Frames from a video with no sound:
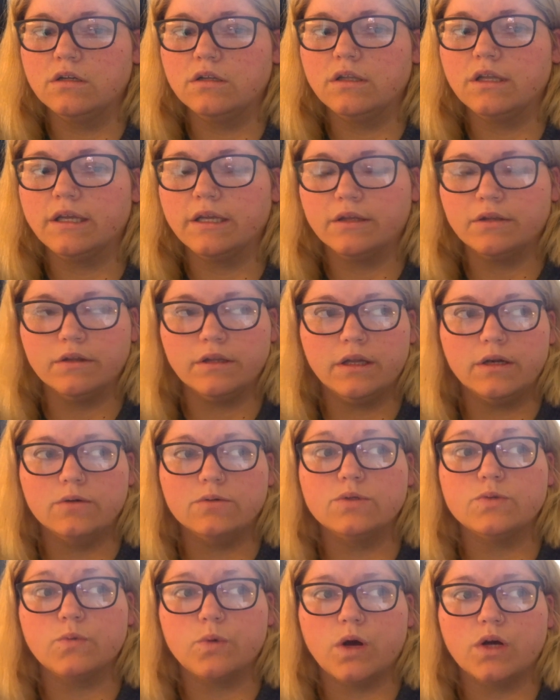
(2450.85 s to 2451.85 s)
like that I
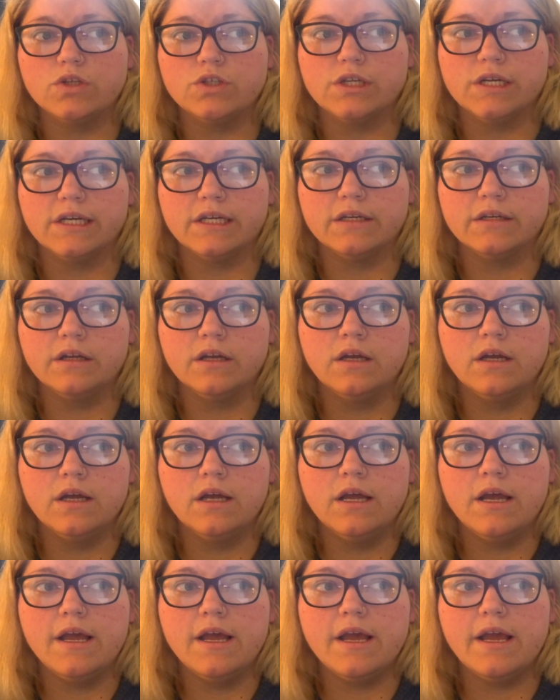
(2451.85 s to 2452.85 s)
was watching
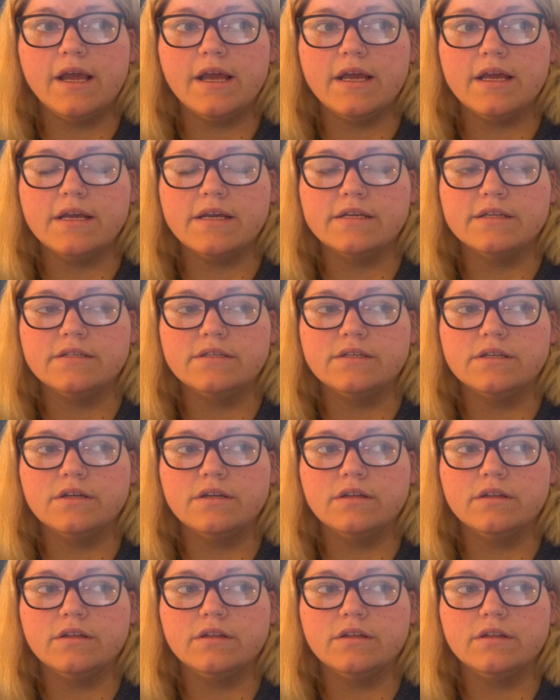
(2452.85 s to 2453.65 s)
and